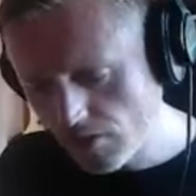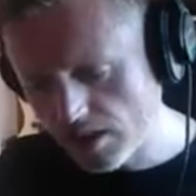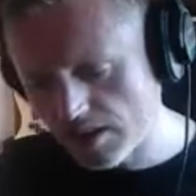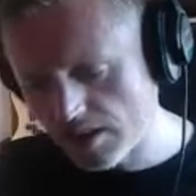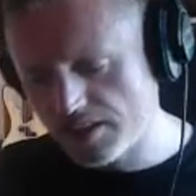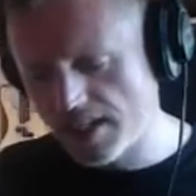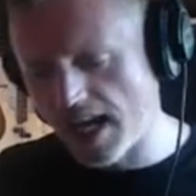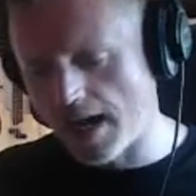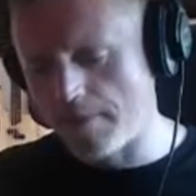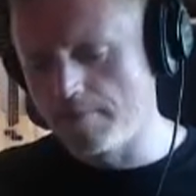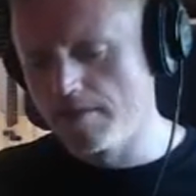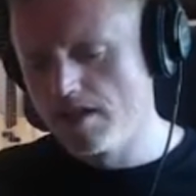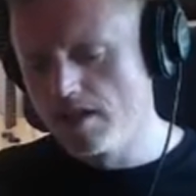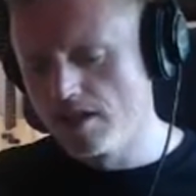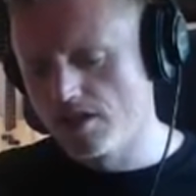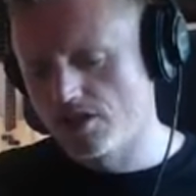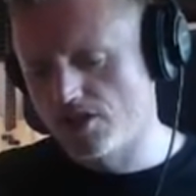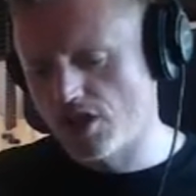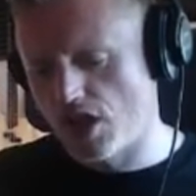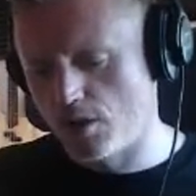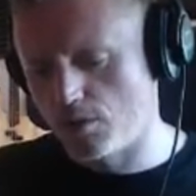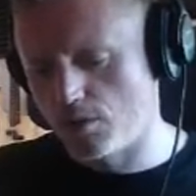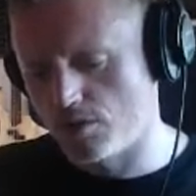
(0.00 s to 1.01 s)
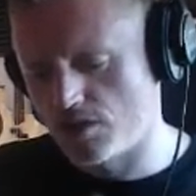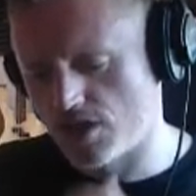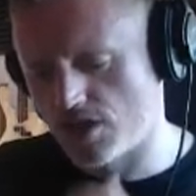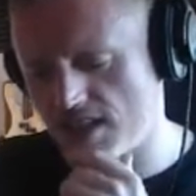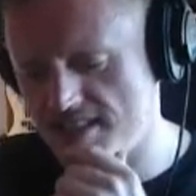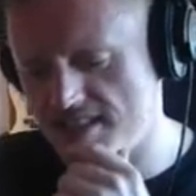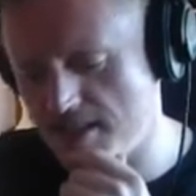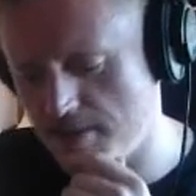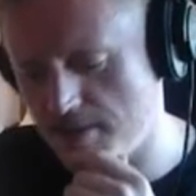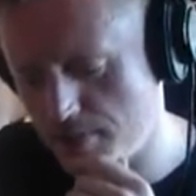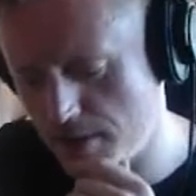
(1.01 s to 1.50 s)
Yeah, so
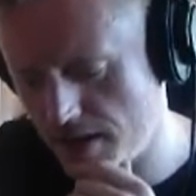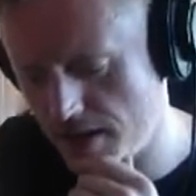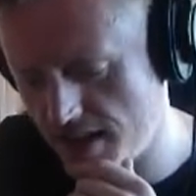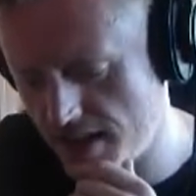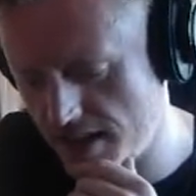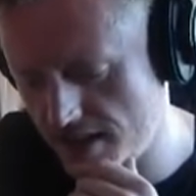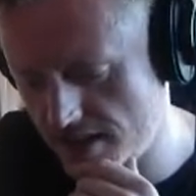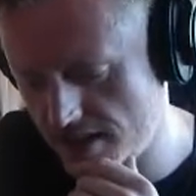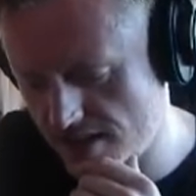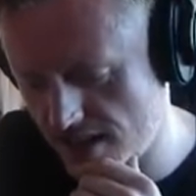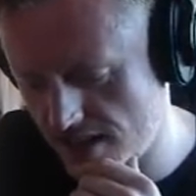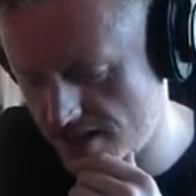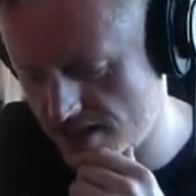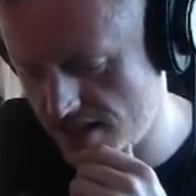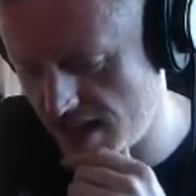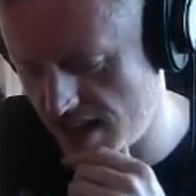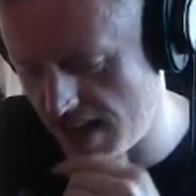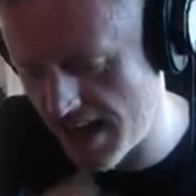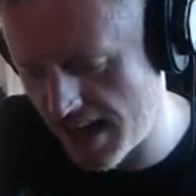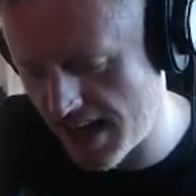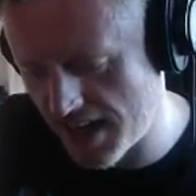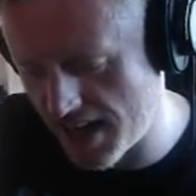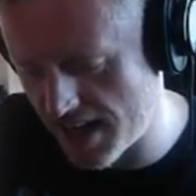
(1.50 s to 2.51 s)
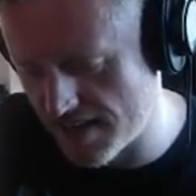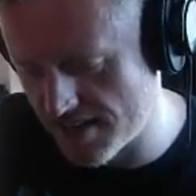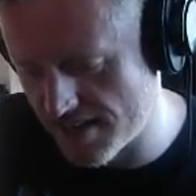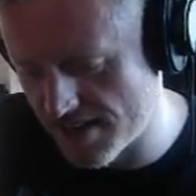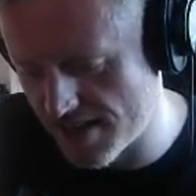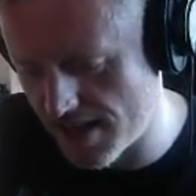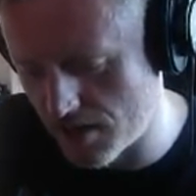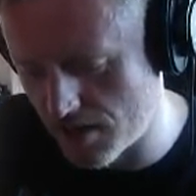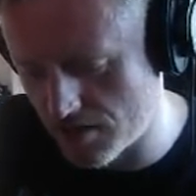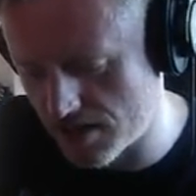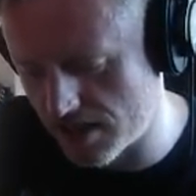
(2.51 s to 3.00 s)
JTP says the high end
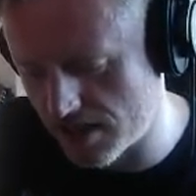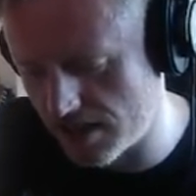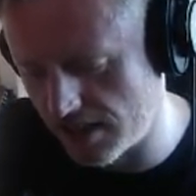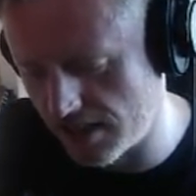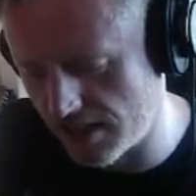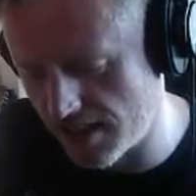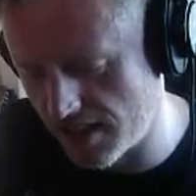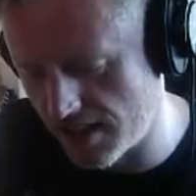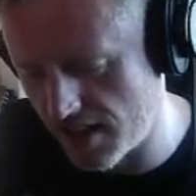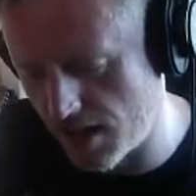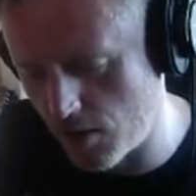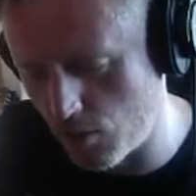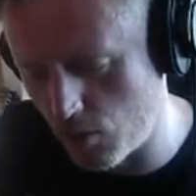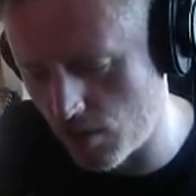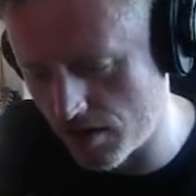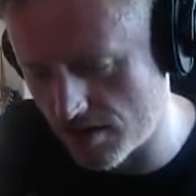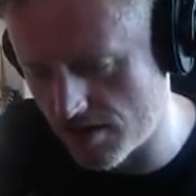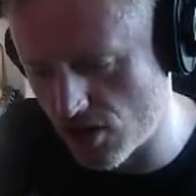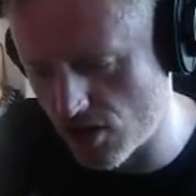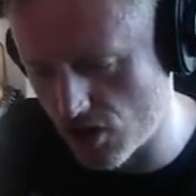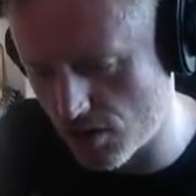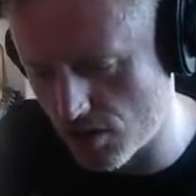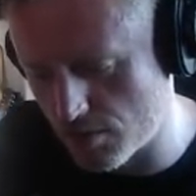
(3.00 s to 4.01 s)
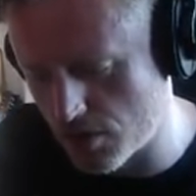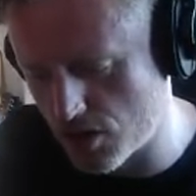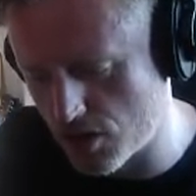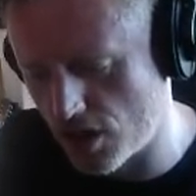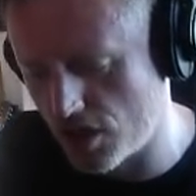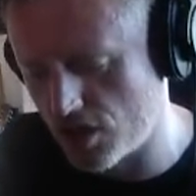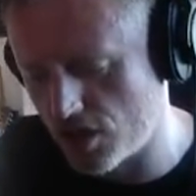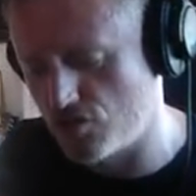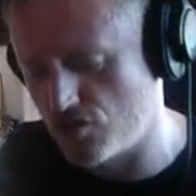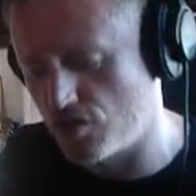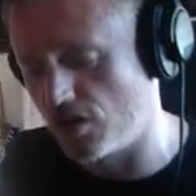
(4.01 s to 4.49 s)
sounds clearer with the
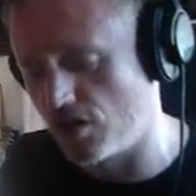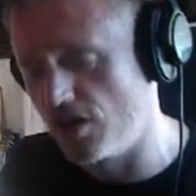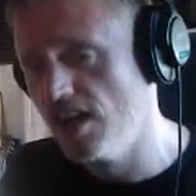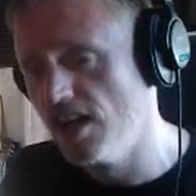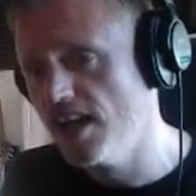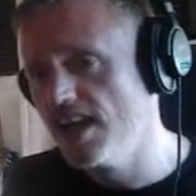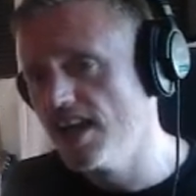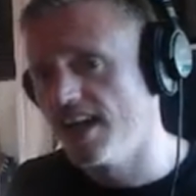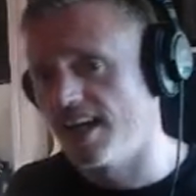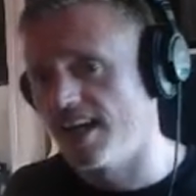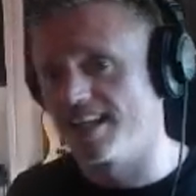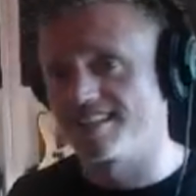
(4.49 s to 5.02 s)
supercharger on, and